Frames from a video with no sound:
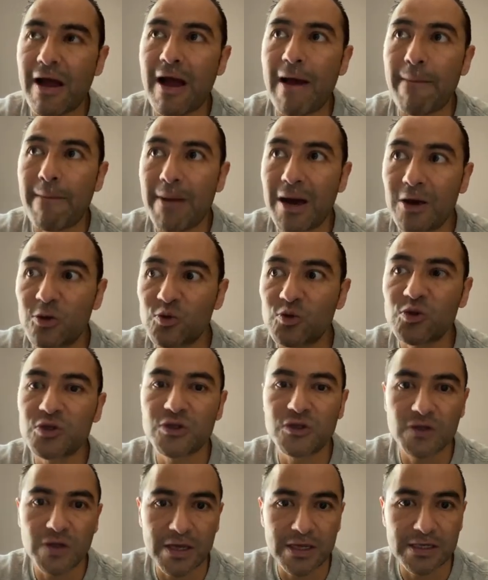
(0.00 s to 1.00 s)

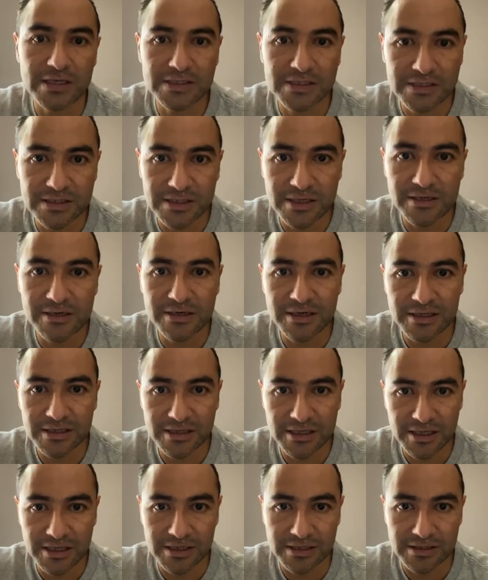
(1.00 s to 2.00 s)
about external
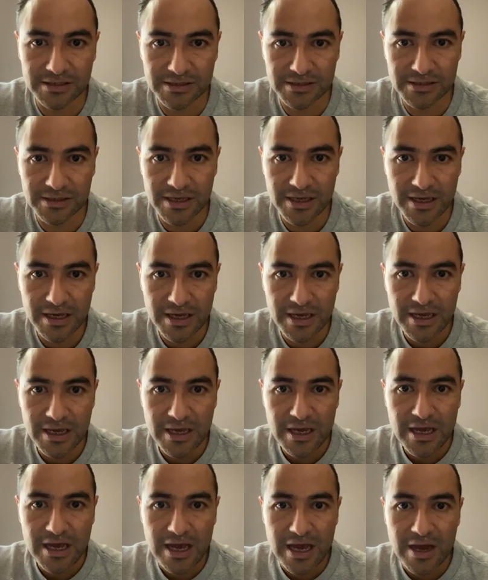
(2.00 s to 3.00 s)
things.
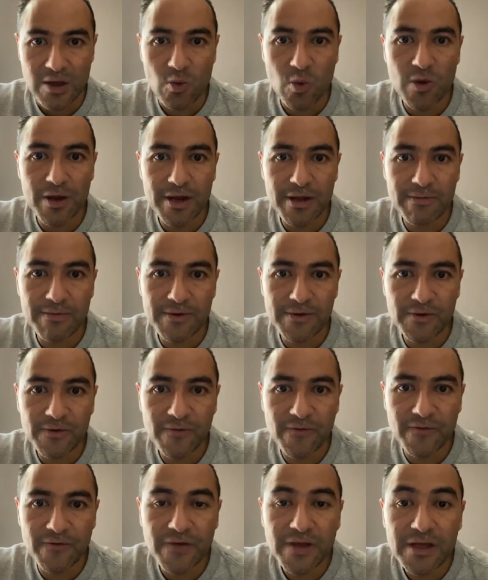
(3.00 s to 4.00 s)
And whenever you
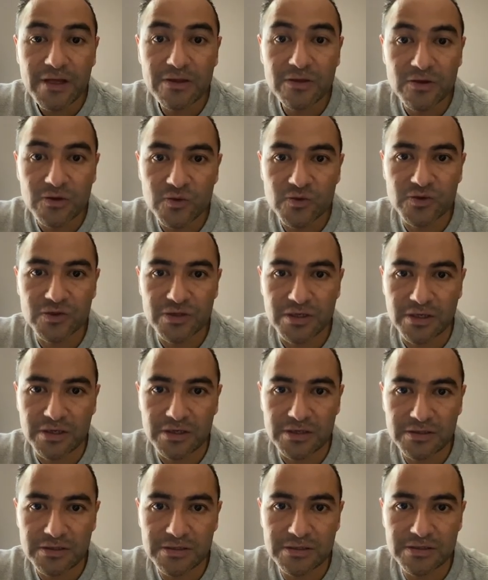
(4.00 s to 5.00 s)
feel those
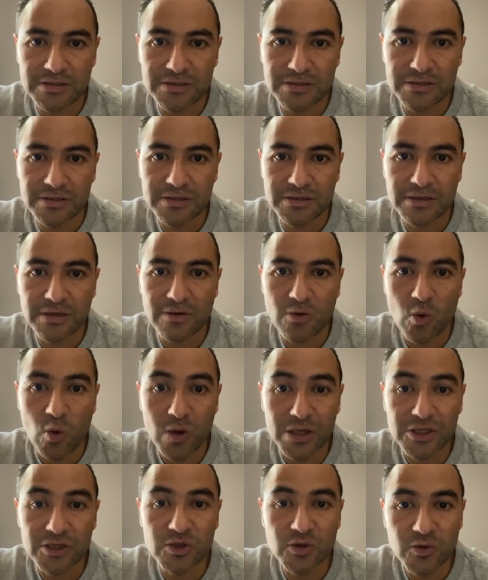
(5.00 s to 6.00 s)
things,
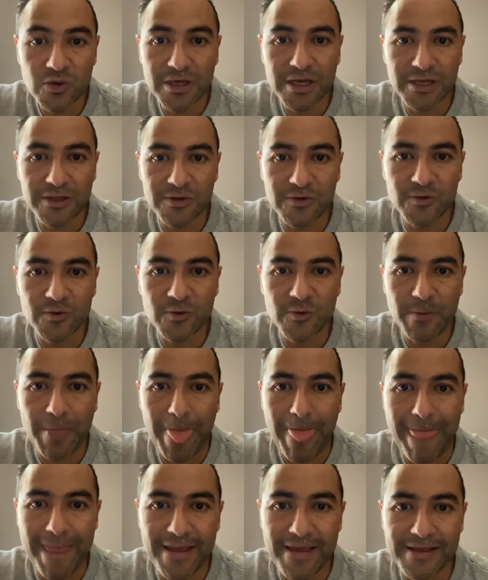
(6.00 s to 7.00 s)
what you can do
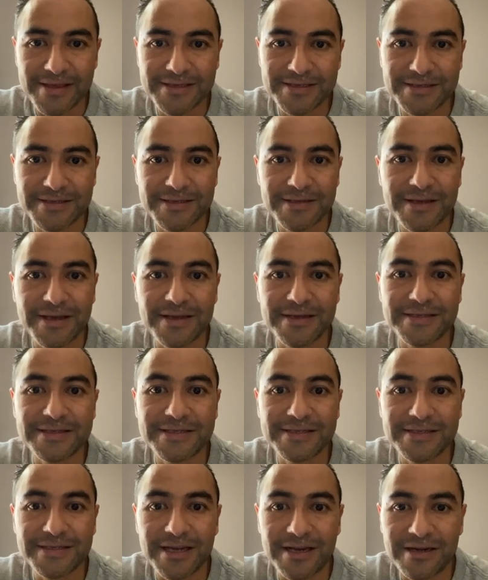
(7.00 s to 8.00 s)
is
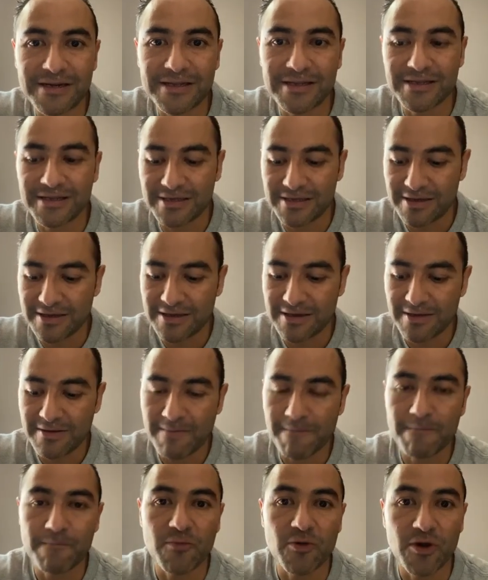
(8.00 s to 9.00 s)
start
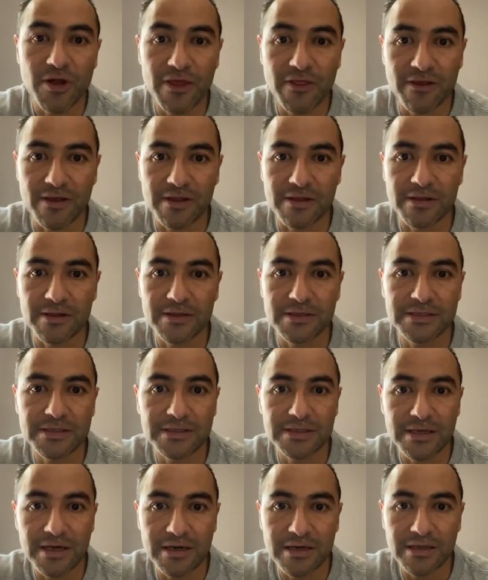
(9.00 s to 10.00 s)
breathing.
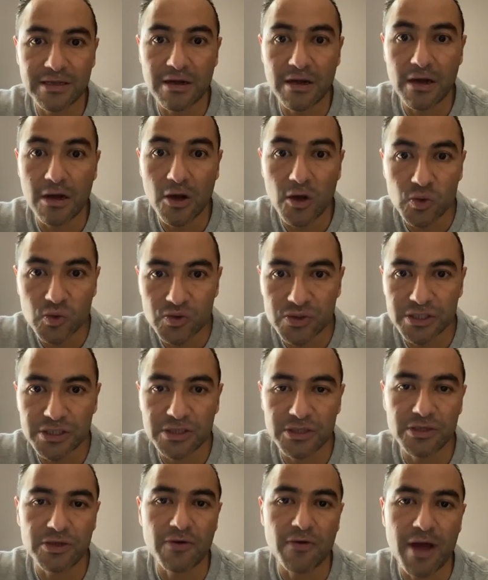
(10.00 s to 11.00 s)
Start
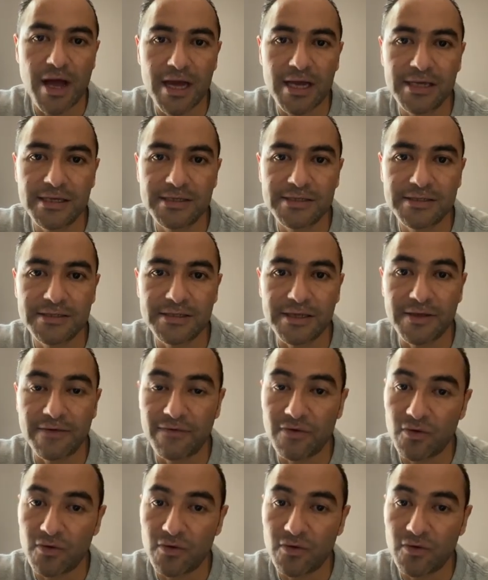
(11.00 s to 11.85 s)
closing your eyes if